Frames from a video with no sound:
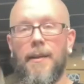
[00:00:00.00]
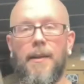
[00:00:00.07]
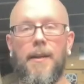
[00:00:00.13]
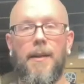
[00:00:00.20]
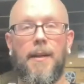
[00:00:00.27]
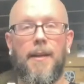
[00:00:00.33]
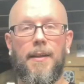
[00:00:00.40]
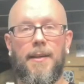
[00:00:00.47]

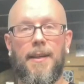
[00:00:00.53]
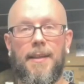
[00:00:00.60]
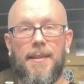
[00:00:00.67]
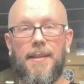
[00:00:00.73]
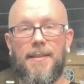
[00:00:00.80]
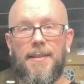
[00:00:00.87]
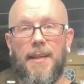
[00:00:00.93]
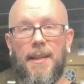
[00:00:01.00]
I got
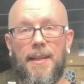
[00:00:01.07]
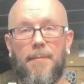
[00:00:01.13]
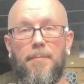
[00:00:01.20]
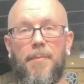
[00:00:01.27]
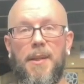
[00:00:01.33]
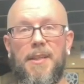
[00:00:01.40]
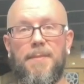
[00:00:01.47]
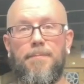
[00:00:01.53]
the second
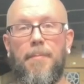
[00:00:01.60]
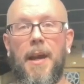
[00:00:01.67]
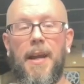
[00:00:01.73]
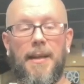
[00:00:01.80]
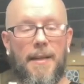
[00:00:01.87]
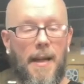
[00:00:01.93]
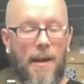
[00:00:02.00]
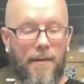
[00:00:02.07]
piece
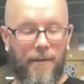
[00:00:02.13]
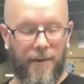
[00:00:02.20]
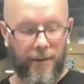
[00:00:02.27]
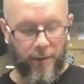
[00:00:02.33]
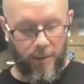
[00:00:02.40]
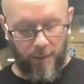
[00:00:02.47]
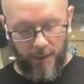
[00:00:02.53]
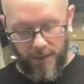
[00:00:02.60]
banged out real
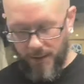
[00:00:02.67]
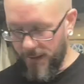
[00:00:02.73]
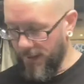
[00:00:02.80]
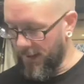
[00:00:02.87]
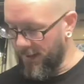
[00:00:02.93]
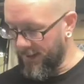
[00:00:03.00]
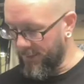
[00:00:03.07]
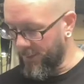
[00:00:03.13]
quick.
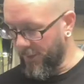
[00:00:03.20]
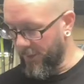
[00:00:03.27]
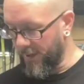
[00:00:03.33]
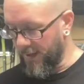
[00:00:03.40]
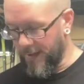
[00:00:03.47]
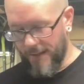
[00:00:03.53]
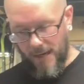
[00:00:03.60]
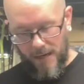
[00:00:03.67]
I smoothed
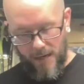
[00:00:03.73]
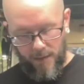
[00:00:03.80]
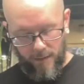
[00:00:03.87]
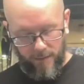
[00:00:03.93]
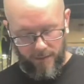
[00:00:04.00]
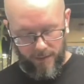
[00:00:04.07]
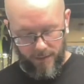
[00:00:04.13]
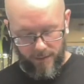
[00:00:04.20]
it
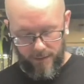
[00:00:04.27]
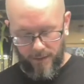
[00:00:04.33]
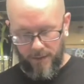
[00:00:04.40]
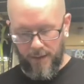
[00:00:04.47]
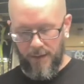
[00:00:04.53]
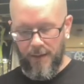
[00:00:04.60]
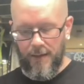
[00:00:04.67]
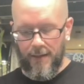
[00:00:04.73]
down and
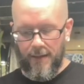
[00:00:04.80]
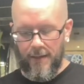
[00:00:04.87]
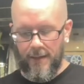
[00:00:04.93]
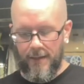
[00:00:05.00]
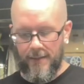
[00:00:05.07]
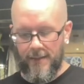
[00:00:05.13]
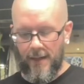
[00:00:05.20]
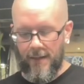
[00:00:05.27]

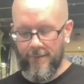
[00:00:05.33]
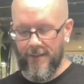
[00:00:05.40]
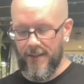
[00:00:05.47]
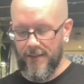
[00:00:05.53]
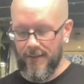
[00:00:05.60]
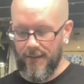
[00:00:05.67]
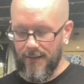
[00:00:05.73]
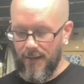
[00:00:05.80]
it's
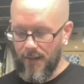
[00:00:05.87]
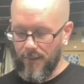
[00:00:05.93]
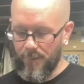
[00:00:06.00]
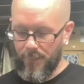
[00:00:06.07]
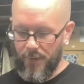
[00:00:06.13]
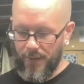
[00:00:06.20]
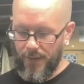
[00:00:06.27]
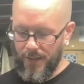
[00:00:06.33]
obviously not
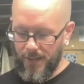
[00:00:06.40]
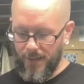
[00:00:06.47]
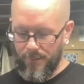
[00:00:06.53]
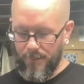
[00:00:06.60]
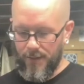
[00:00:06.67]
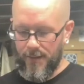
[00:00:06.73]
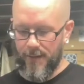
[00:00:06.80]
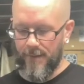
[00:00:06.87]
pretty,
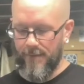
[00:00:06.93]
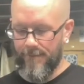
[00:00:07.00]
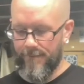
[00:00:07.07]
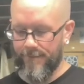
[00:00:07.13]
but